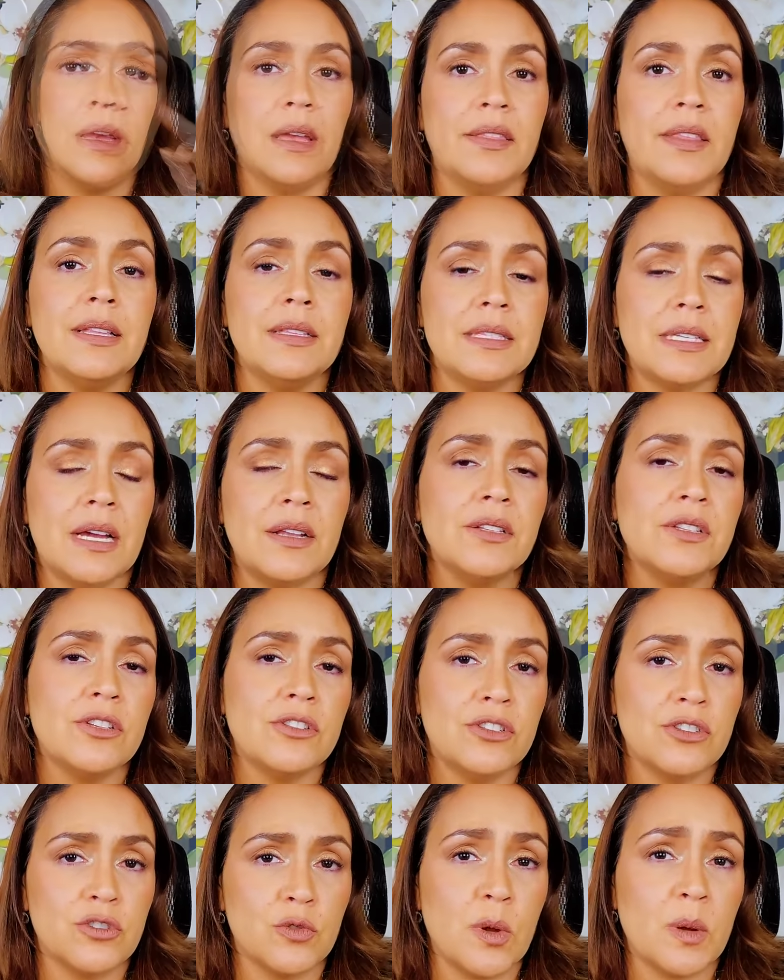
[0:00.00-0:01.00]
And then down in the
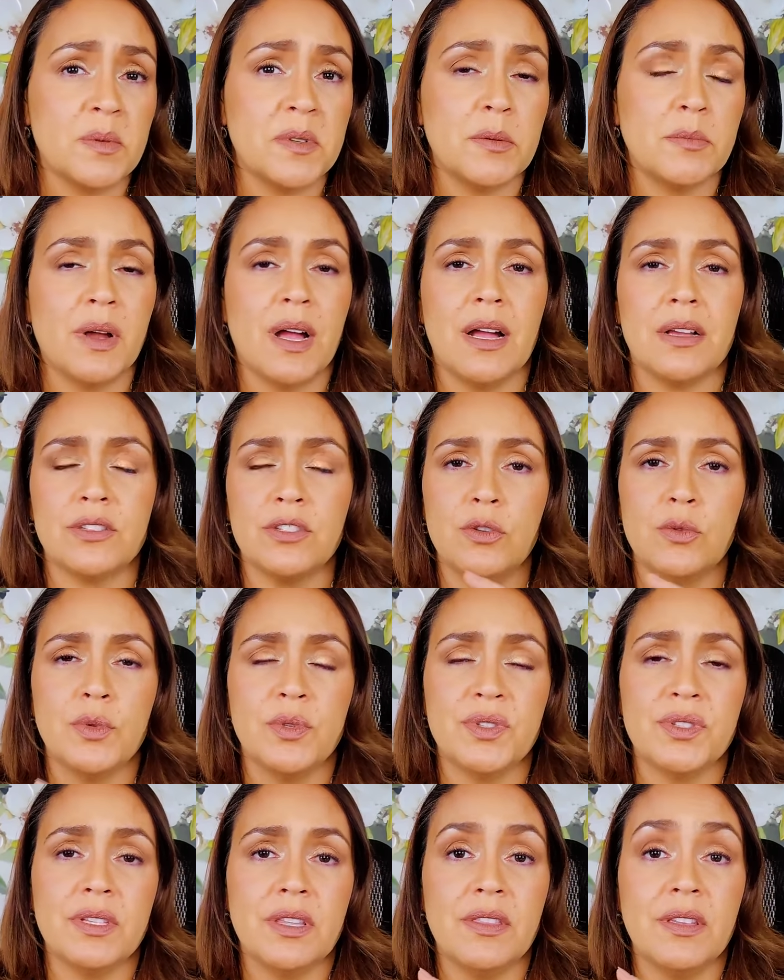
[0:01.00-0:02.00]
description box, you
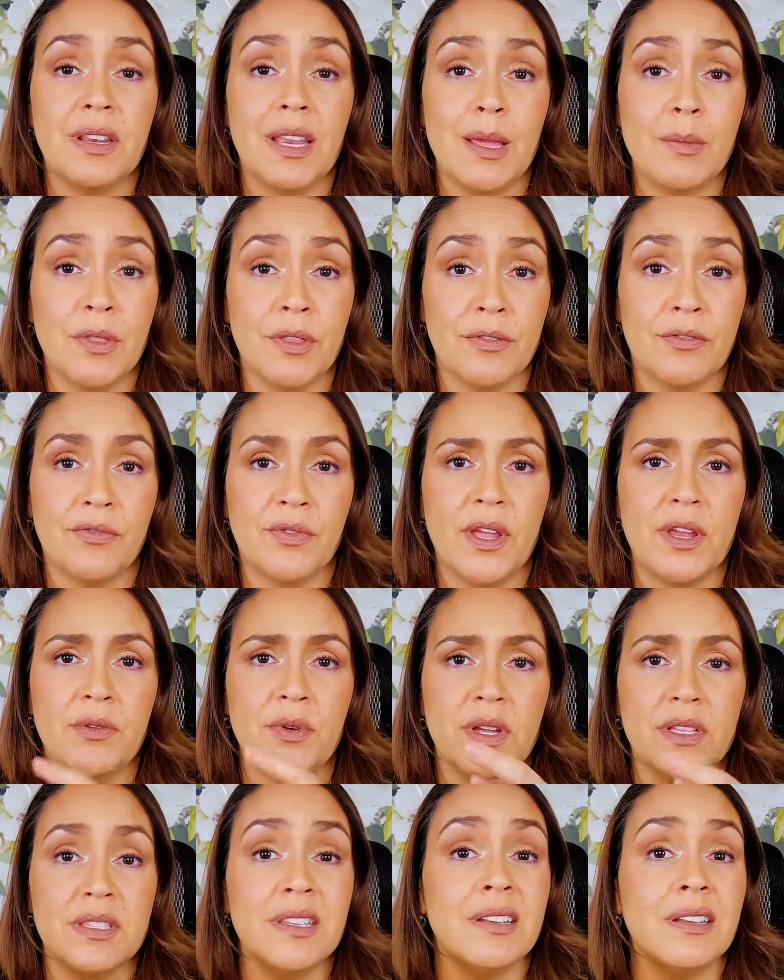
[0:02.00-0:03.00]
will see the name of the
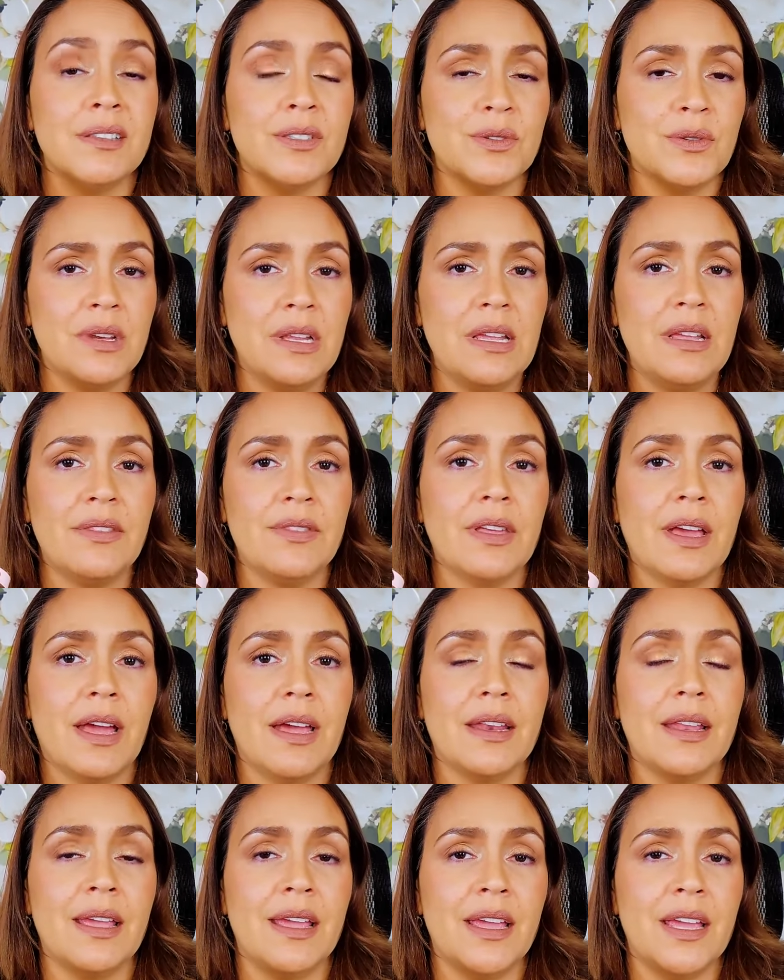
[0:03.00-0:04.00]
fragrance and underneath
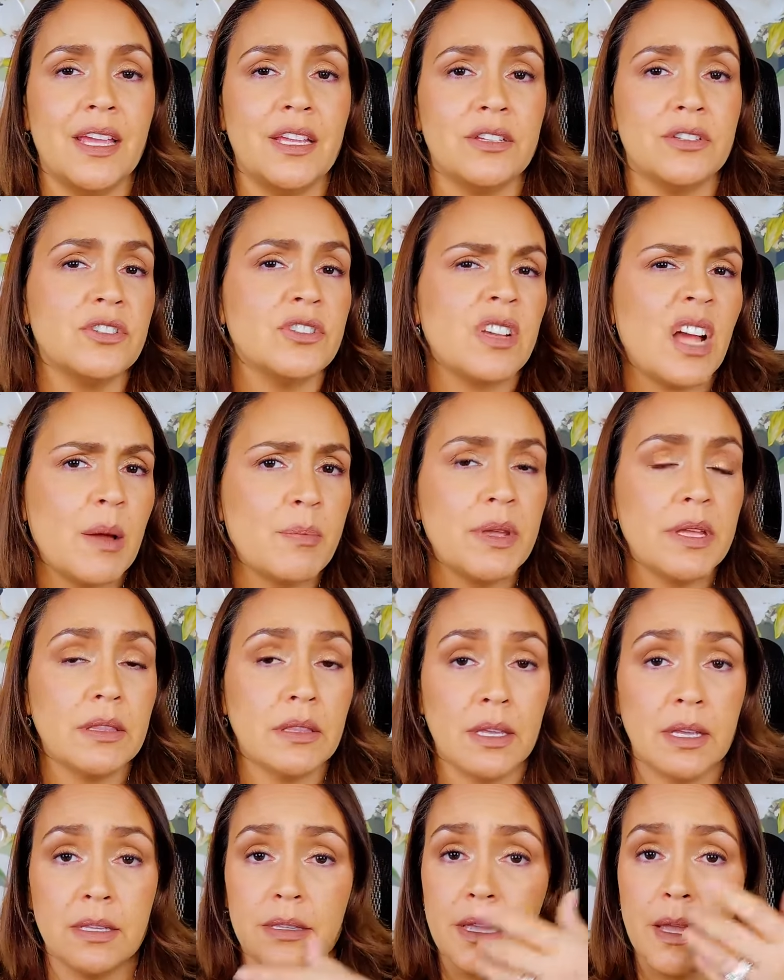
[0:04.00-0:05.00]
that a shopping
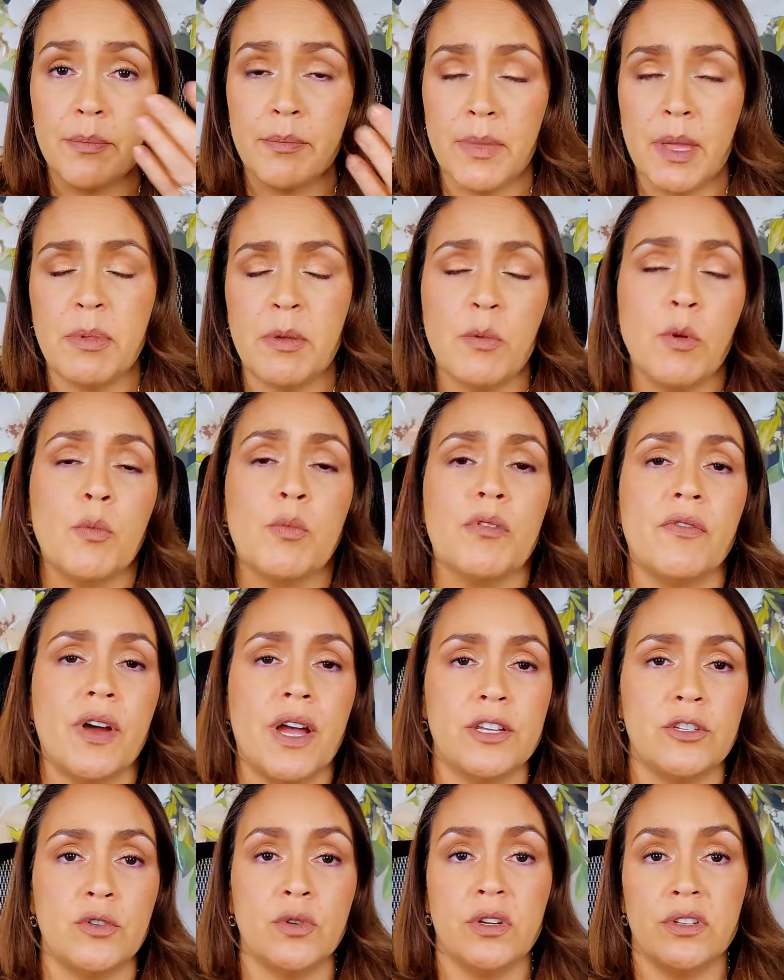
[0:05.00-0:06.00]
link that maybe will
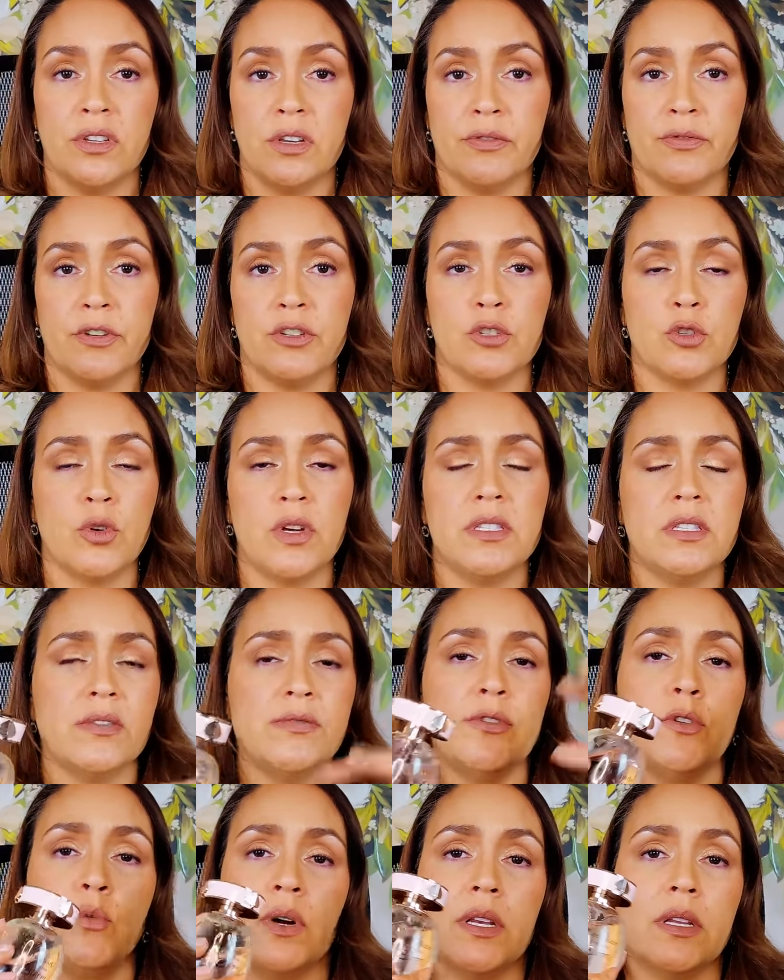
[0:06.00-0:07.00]
provide you a different choice
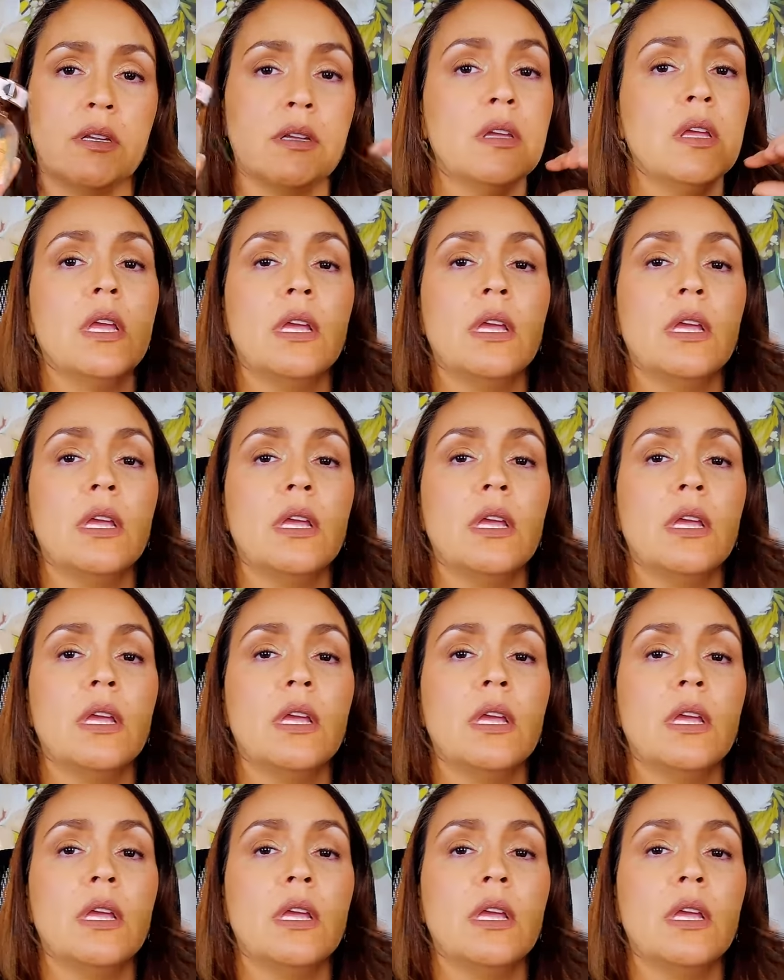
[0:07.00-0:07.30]
if you want to